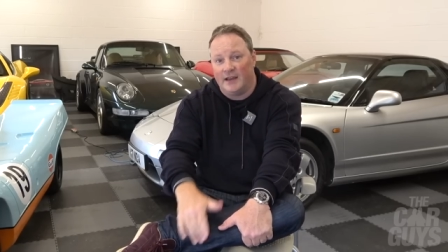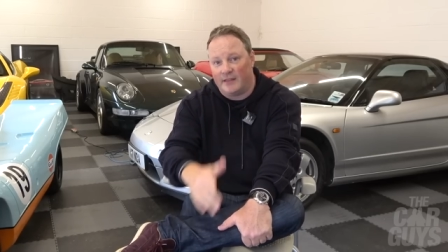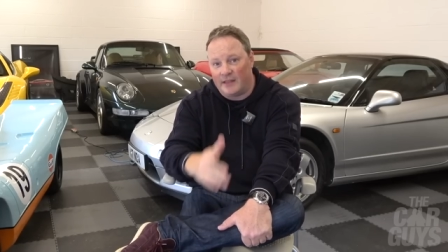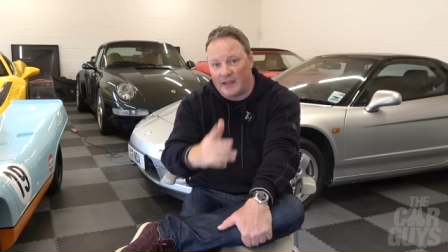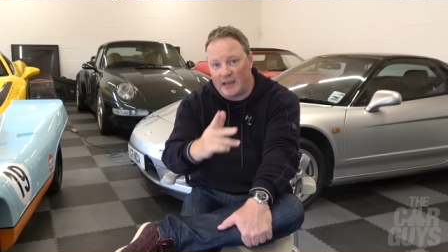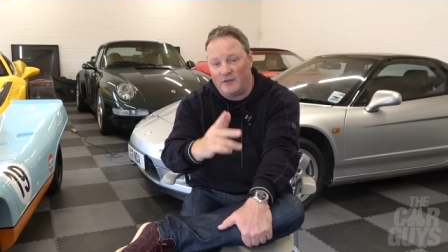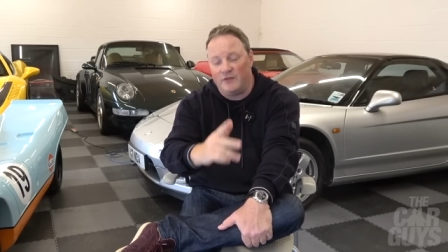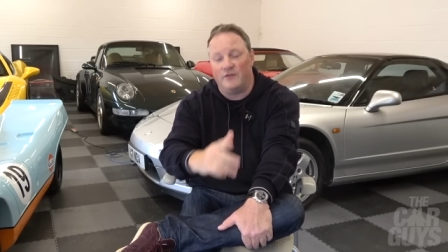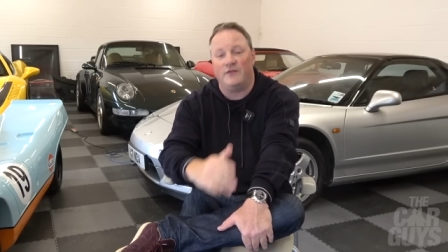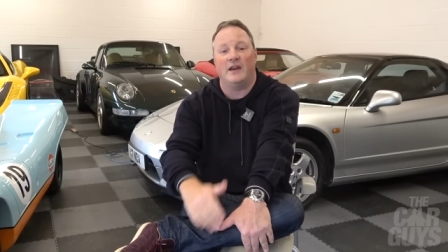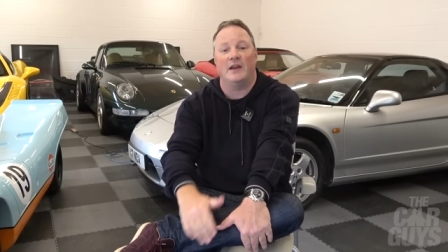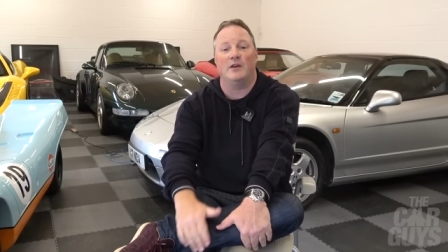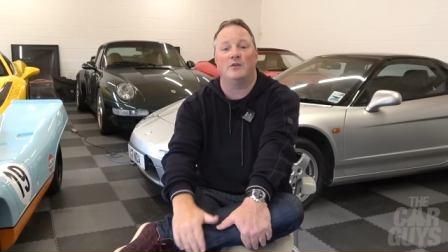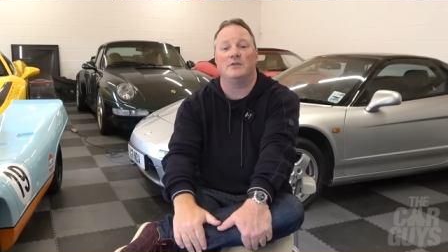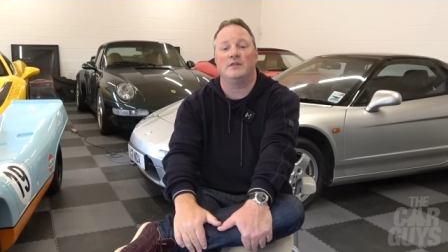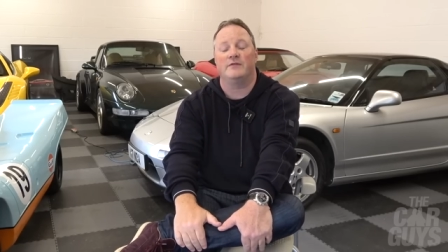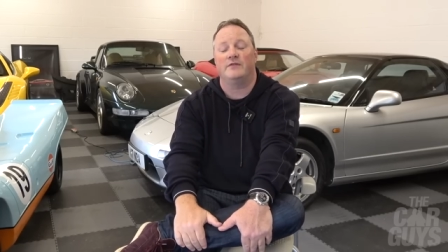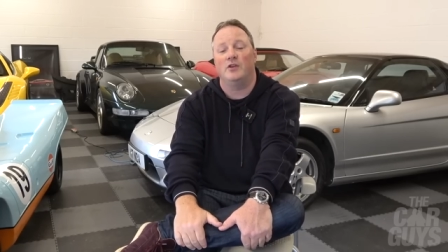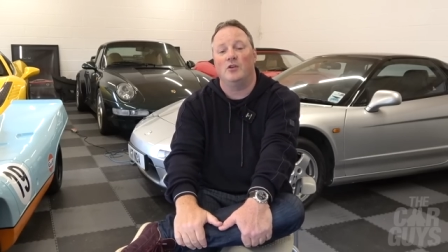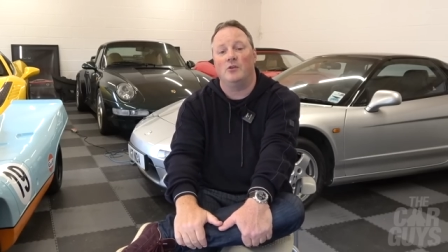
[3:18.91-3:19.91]
They
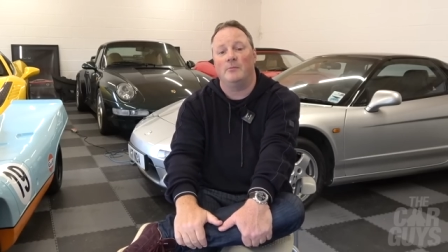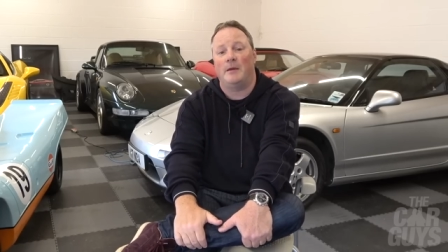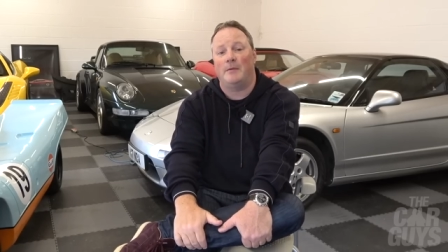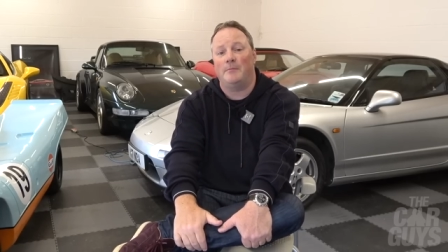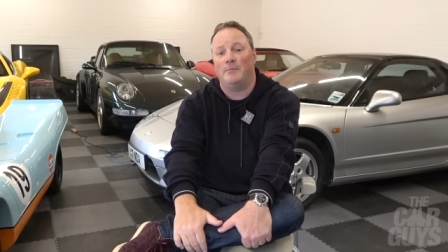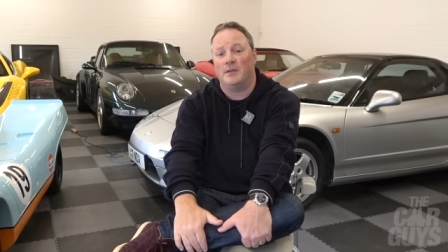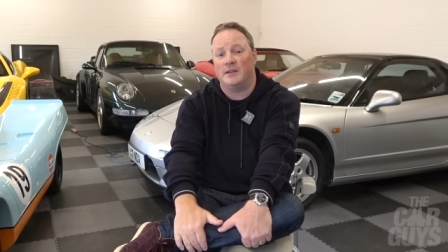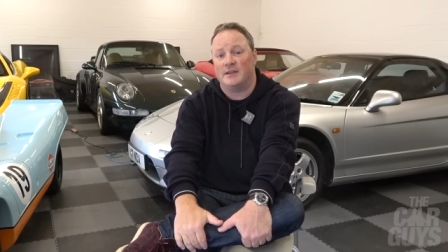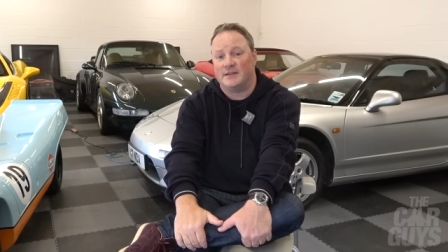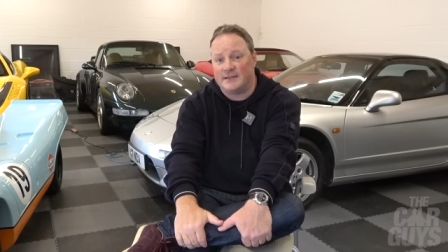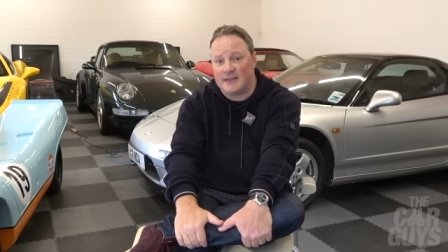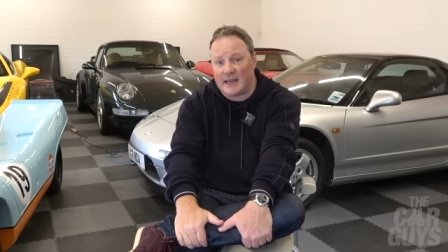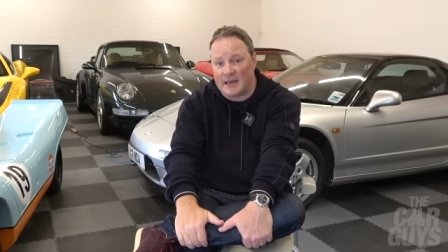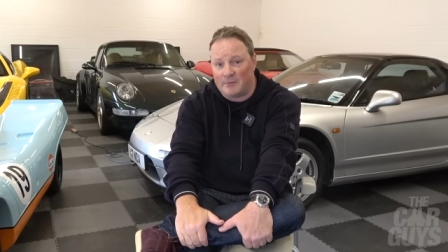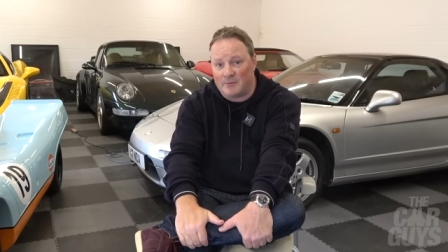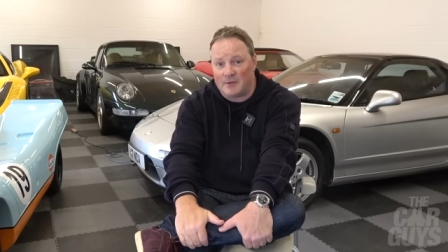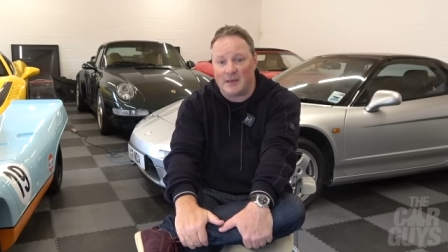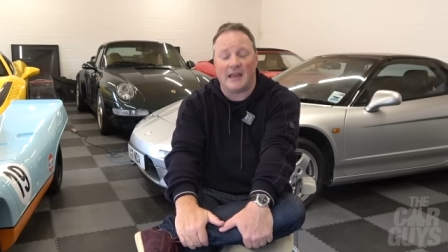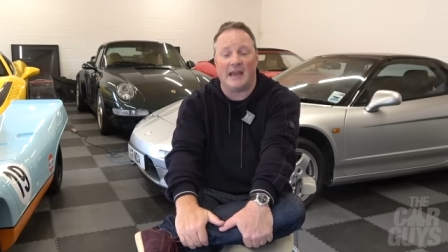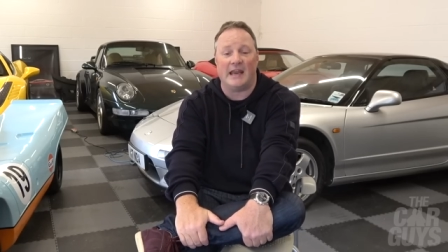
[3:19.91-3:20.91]
failed, if you remember, the
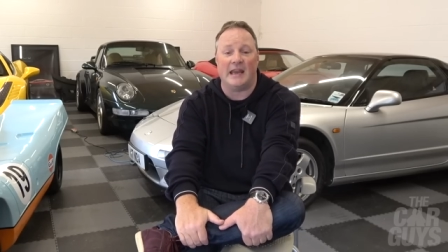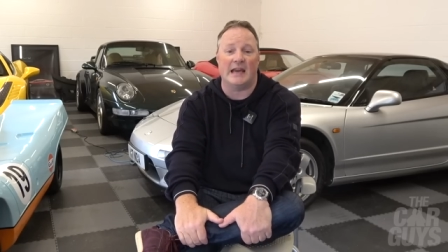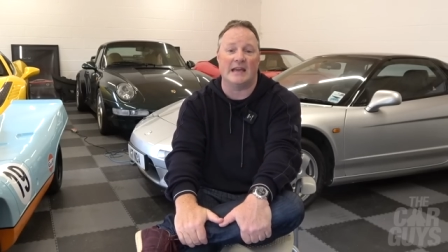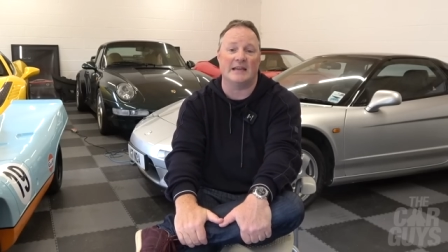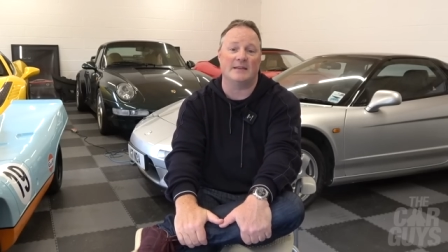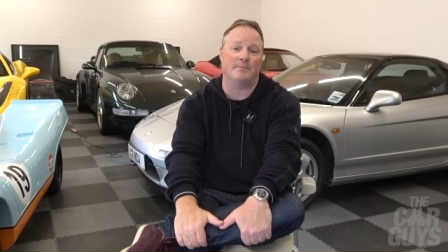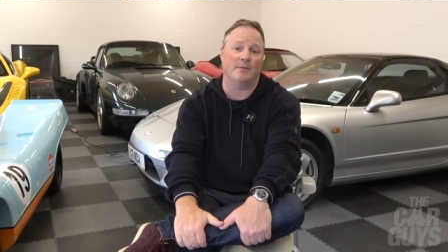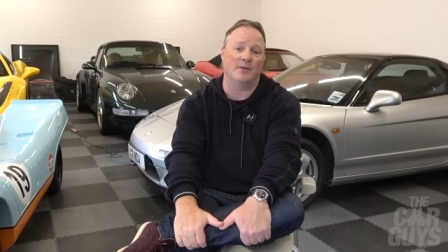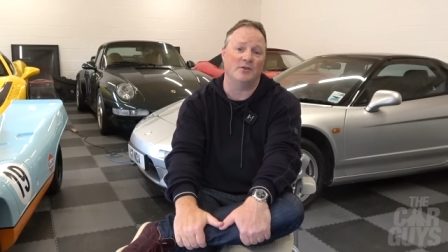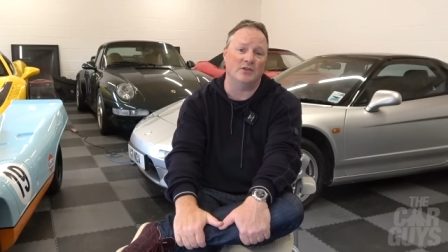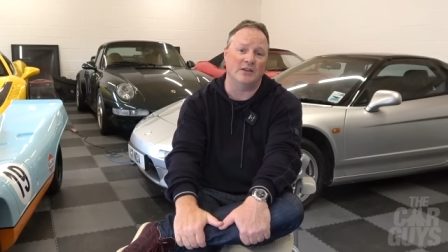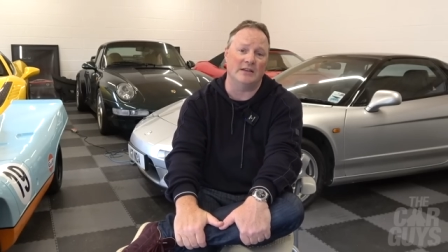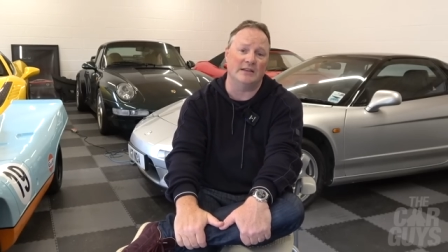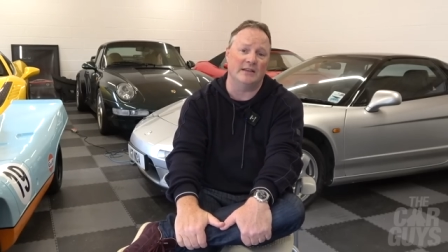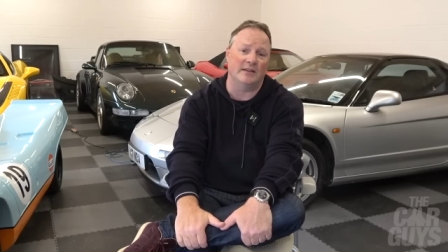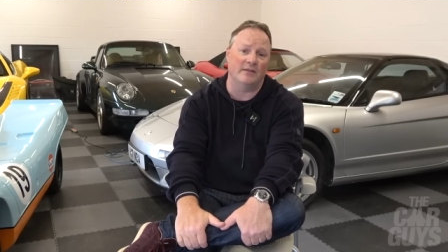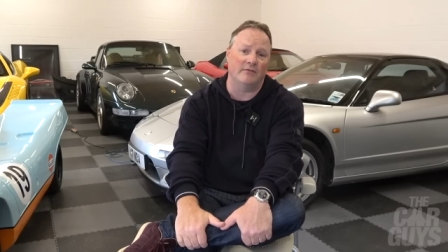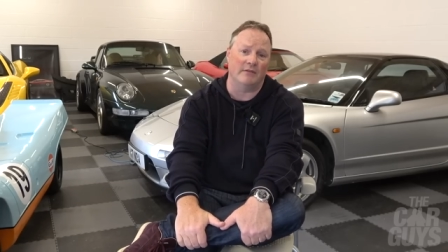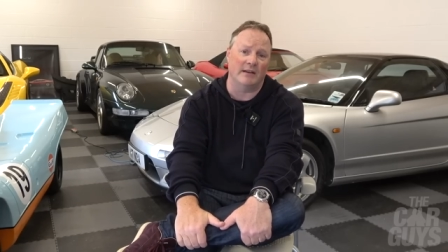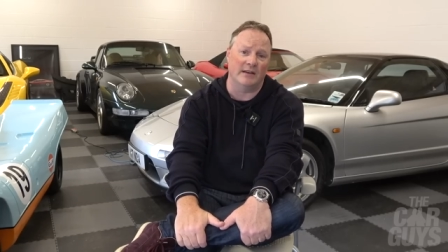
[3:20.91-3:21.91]
same day as my G
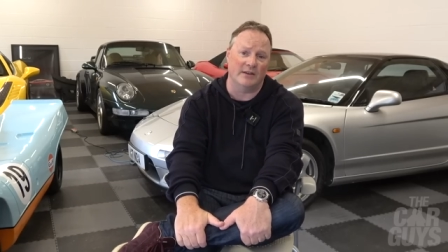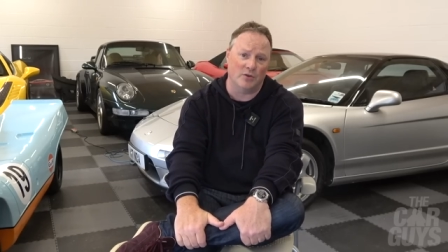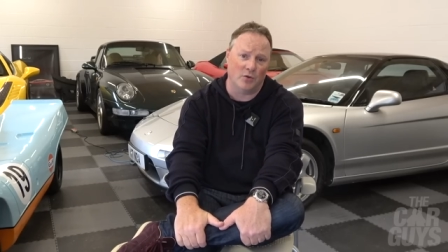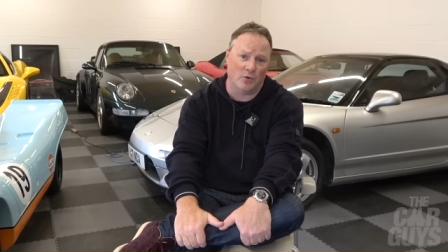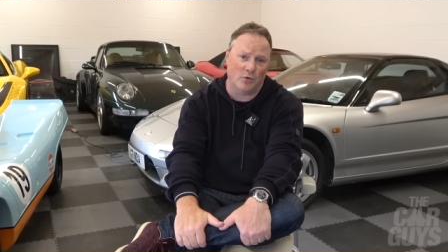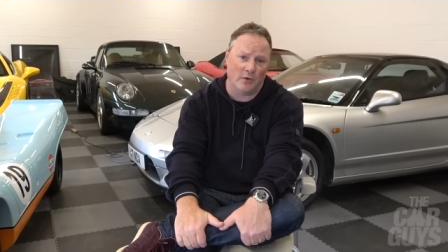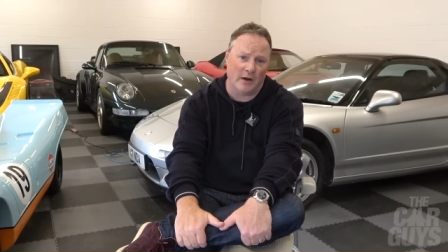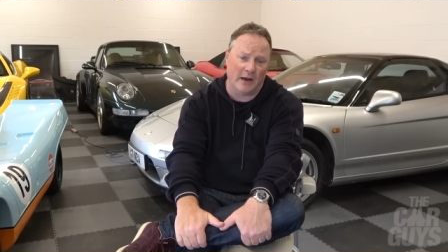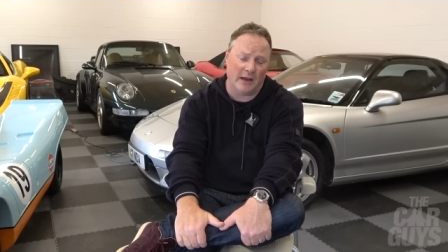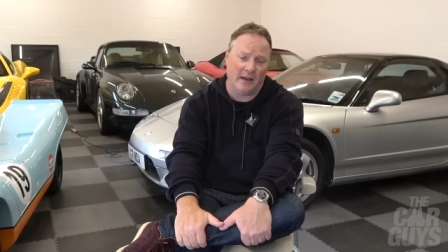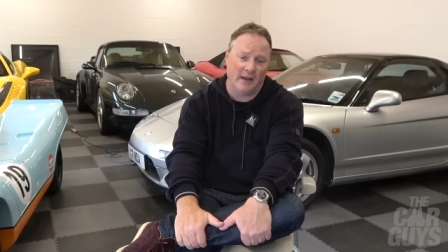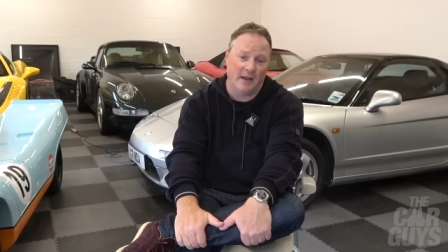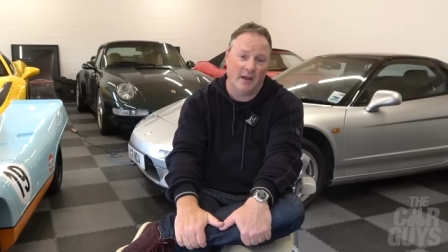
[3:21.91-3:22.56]
T three Touring.